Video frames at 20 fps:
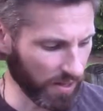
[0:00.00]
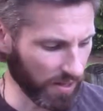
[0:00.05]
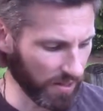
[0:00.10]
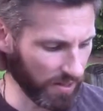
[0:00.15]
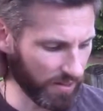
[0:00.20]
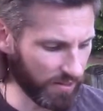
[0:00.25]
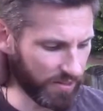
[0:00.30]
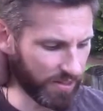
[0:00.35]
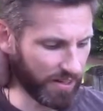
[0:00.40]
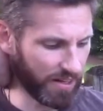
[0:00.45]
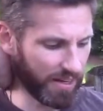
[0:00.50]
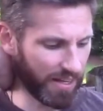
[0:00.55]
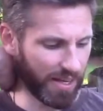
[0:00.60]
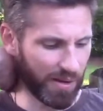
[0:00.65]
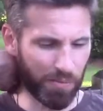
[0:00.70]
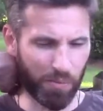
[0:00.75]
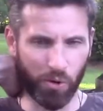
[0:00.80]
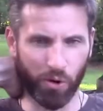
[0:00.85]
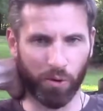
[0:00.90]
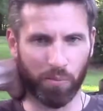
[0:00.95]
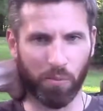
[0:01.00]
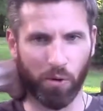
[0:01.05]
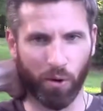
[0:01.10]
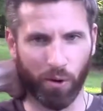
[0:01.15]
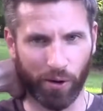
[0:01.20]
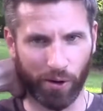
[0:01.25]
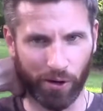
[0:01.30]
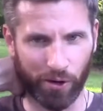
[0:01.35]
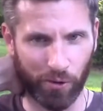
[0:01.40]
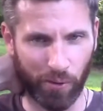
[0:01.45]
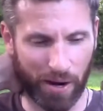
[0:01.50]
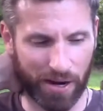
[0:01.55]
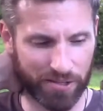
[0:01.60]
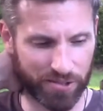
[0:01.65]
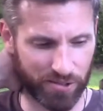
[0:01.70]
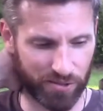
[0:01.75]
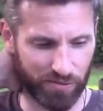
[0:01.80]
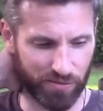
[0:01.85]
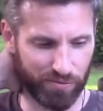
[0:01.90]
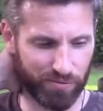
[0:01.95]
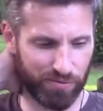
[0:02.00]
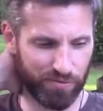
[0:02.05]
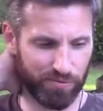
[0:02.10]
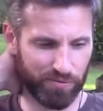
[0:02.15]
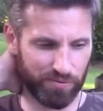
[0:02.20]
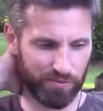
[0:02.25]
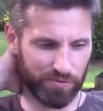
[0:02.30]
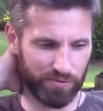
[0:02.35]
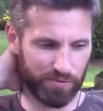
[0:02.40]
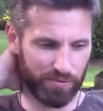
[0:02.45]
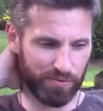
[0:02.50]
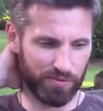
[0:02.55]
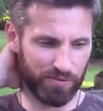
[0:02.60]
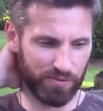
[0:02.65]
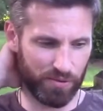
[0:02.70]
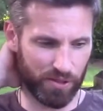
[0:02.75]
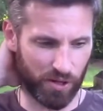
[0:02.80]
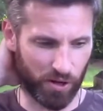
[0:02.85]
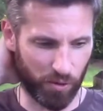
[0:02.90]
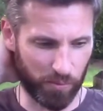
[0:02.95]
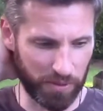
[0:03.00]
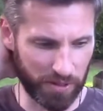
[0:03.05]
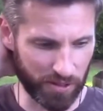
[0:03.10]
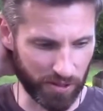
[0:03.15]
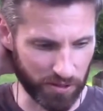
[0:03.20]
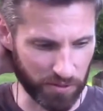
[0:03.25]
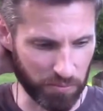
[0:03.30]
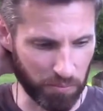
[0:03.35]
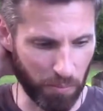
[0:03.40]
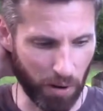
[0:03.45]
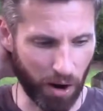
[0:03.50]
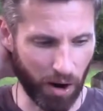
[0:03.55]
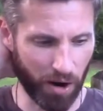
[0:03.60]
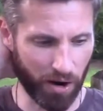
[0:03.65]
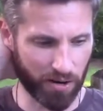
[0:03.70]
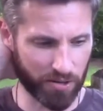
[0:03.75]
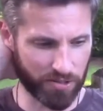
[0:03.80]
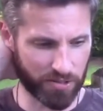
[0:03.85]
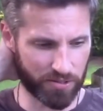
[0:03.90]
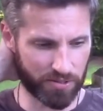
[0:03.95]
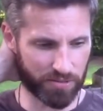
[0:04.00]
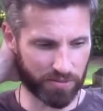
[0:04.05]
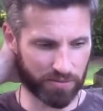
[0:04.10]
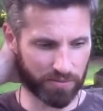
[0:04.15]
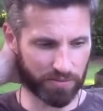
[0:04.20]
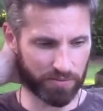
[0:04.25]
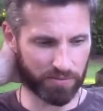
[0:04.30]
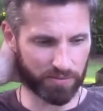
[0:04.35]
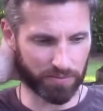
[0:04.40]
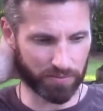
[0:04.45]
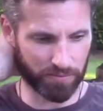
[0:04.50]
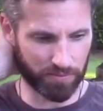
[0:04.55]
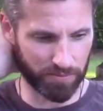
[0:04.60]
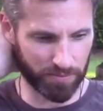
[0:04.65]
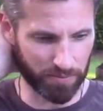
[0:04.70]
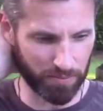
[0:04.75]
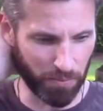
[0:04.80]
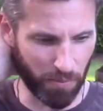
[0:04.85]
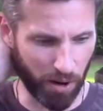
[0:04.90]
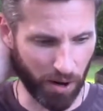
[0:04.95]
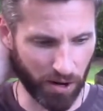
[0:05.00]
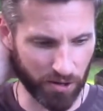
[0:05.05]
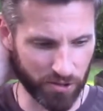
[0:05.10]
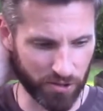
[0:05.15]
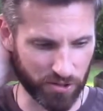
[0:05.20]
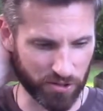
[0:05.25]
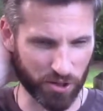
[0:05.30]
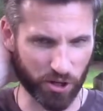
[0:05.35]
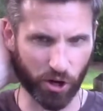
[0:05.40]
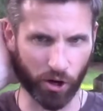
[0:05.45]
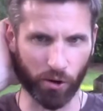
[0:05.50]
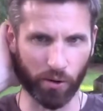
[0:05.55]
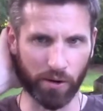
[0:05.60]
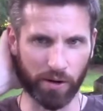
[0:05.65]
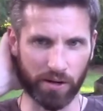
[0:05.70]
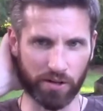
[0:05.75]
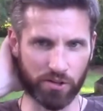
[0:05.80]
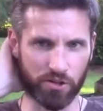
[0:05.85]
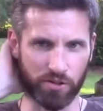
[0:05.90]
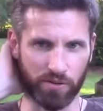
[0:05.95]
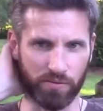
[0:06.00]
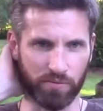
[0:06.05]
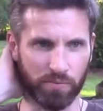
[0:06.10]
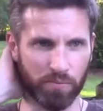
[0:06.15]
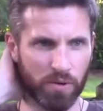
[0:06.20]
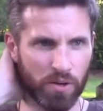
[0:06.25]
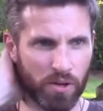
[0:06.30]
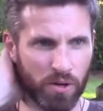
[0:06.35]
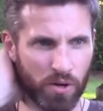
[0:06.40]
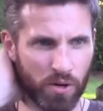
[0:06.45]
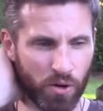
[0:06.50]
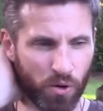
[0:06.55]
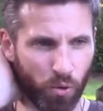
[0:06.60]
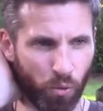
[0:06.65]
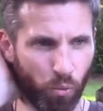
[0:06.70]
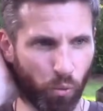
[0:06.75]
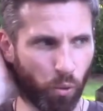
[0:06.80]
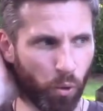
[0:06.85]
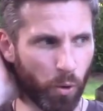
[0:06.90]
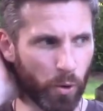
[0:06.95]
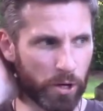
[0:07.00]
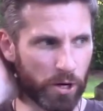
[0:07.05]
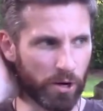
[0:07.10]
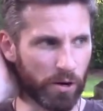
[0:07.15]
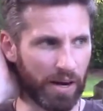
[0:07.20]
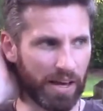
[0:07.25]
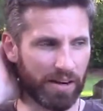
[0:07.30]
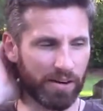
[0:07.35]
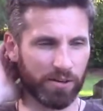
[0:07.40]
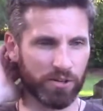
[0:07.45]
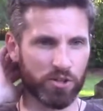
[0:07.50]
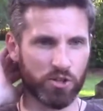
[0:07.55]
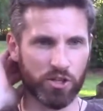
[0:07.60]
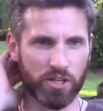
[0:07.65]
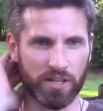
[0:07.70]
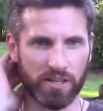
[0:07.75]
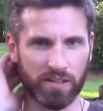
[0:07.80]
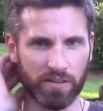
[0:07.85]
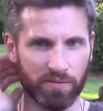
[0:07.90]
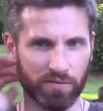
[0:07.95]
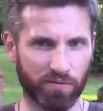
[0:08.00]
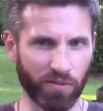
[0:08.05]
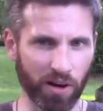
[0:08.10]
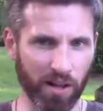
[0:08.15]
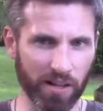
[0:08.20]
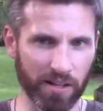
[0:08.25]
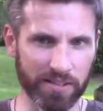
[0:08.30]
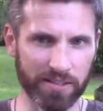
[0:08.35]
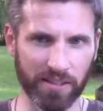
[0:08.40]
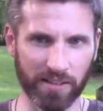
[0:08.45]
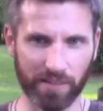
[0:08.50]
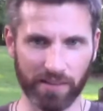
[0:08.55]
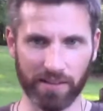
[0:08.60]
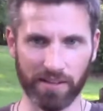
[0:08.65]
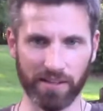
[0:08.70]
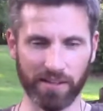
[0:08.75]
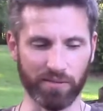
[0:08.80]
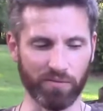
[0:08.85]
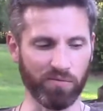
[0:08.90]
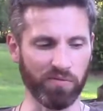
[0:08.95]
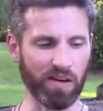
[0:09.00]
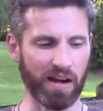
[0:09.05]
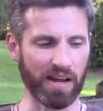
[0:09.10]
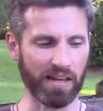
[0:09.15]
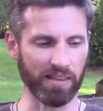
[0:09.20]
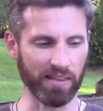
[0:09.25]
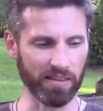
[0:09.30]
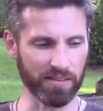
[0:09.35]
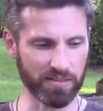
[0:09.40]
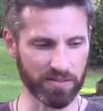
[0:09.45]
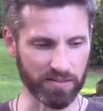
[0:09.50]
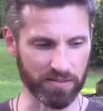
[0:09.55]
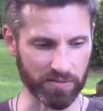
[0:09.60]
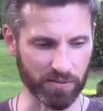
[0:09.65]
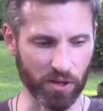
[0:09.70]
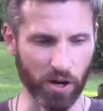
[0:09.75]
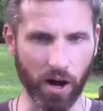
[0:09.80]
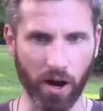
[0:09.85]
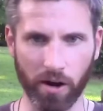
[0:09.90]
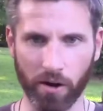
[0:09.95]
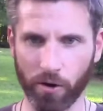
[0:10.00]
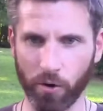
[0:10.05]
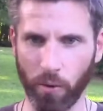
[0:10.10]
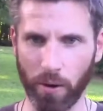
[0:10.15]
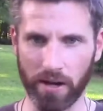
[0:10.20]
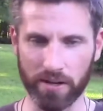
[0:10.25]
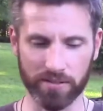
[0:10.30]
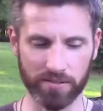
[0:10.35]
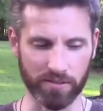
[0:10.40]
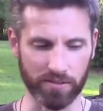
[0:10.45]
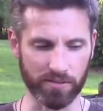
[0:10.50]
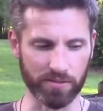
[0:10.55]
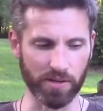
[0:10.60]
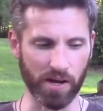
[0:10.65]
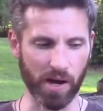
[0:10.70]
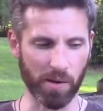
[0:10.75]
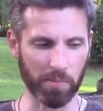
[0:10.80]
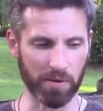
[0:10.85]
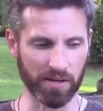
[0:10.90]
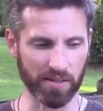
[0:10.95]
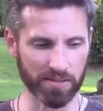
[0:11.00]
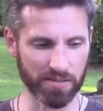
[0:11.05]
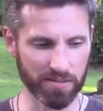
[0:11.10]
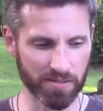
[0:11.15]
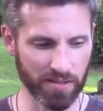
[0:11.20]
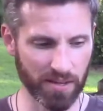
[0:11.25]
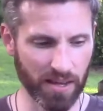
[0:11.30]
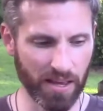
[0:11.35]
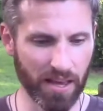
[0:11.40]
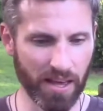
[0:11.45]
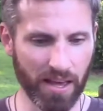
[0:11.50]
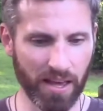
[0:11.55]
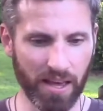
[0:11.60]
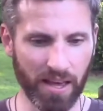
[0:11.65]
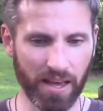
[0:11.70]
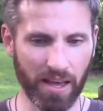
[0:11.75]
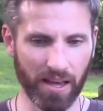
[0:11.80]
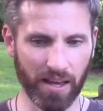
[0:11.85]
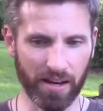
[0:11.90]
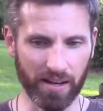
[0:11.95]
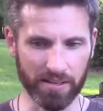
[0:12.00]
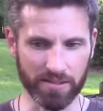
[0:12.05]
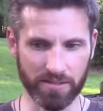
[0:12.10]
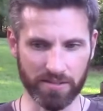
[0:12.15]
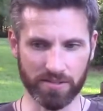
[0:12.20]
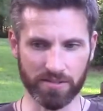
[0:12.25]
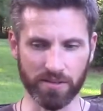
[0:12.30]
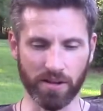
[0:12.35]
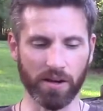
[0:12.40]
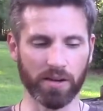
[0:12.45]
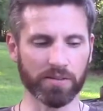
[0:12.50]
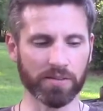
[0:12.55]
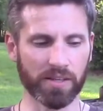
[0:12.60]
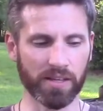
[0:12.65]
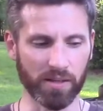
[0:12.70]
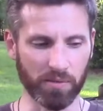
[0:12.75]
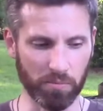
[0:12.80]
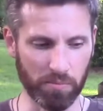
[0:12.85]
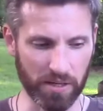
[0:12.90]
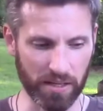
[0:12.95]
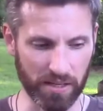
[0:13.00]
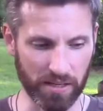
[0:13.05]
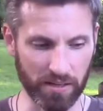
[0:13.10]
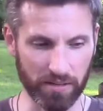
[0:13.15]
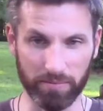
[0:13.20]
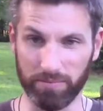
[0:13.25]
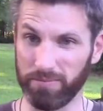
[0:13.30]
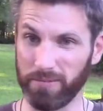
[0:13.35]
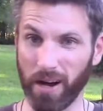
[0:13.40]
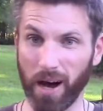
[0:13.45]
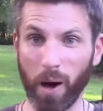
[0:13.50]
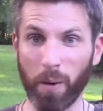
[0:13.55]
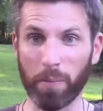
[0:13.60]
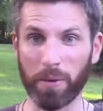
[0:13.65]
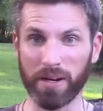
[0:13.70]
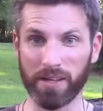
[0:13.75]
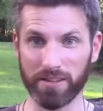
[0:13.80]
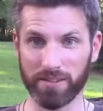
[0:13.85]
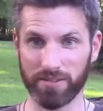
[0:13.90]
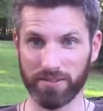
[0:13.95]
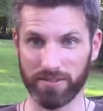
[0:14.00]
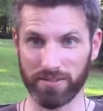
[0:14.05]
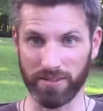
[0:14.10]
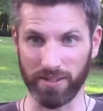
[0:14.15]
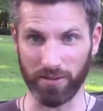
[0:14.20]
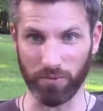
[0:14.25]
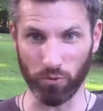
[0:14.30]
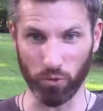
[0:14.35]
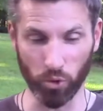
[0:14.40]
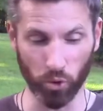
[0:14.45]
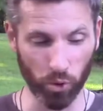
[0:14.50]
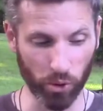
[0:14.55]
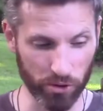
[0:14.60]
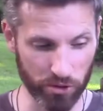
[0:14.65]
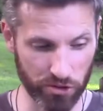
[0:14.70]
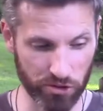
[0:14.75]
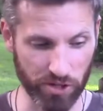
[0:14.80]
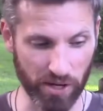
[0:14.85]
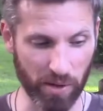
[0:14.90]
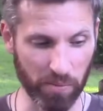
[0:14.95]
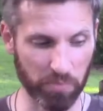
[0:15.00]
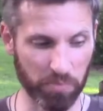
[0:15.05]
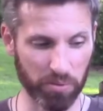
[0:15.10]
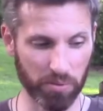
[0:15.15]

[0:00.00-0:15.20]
They're going to get more and more aggressive, because Mars is courage and warrior energy and volatility and violence and conquest and dominance. And then Sun can be dominance and rulership